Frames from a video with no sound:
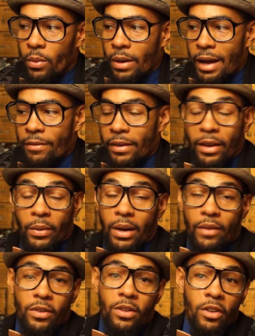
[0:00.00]
I feel like
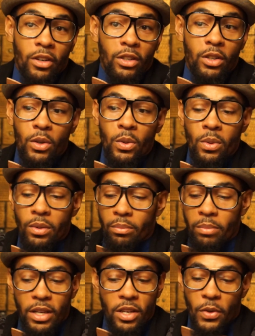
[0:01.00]
whatever you're going to do,
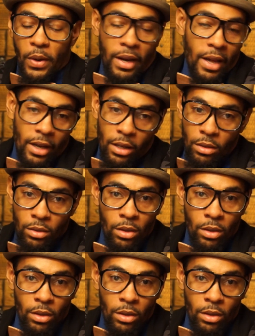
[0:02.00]
be great at it,